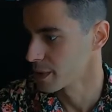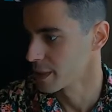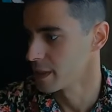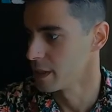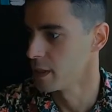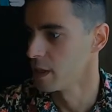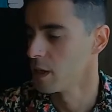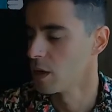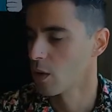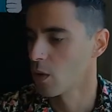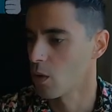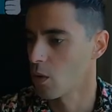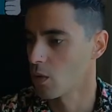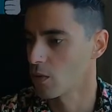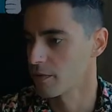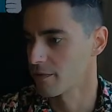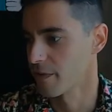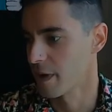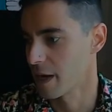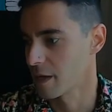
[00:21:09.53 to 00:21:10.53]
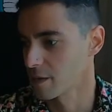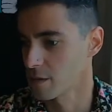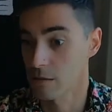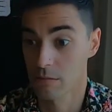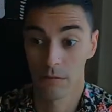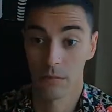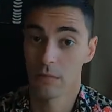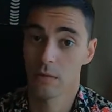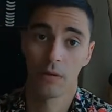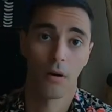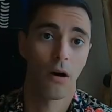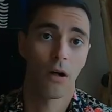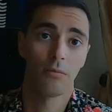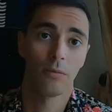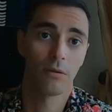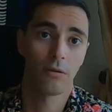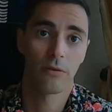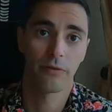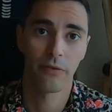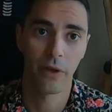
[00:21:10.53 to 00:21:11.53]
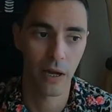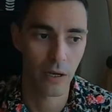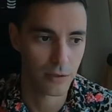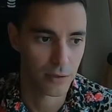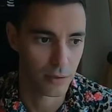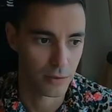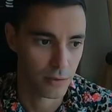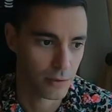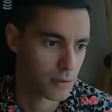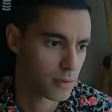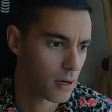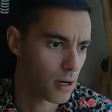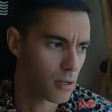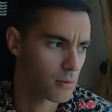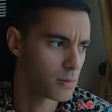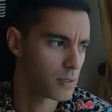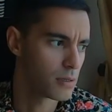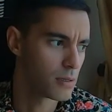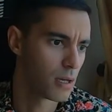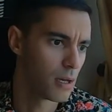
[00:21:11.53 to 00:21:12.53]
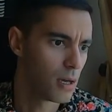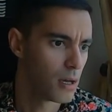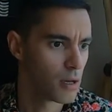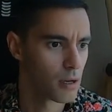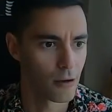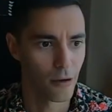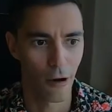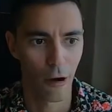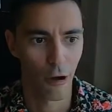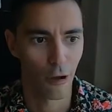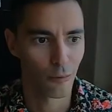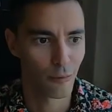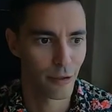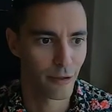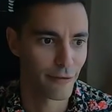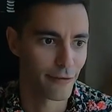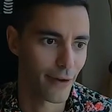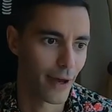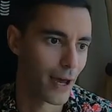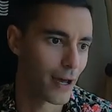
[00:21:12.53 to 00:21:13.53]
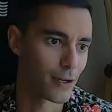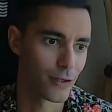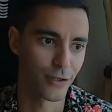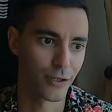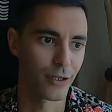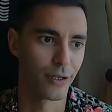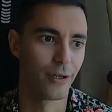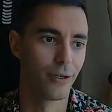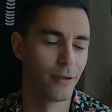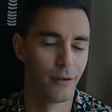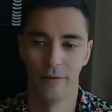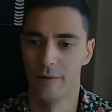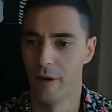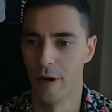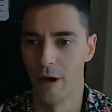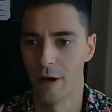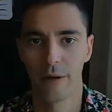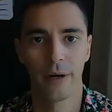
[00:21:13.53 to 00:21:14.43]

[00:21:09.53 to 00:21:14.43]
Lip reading: the old-fashioned. Call me old-fashioned. Just call me fashion. All